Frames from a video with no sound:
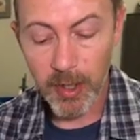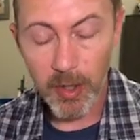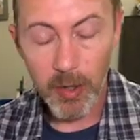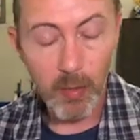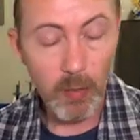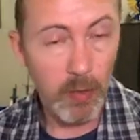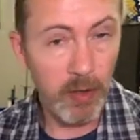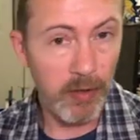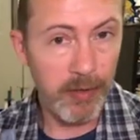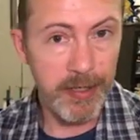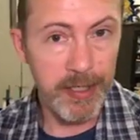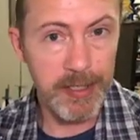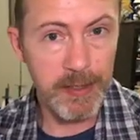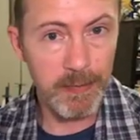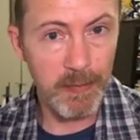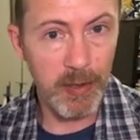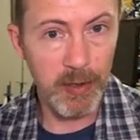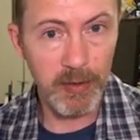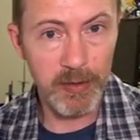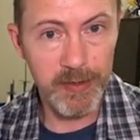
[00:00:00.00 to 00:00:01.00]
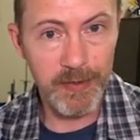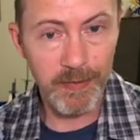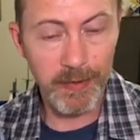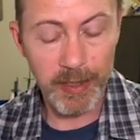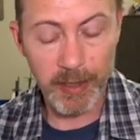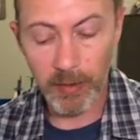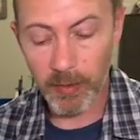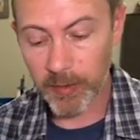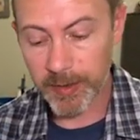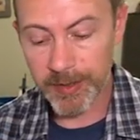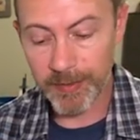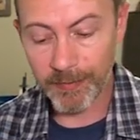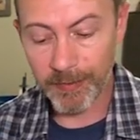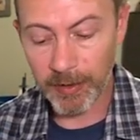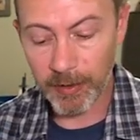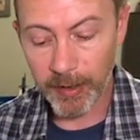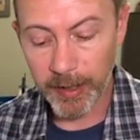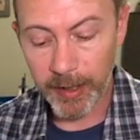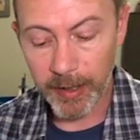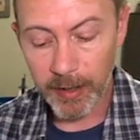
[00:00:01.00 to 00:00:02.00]
where this Bones figure was a
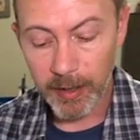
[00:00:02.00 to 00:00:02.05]
very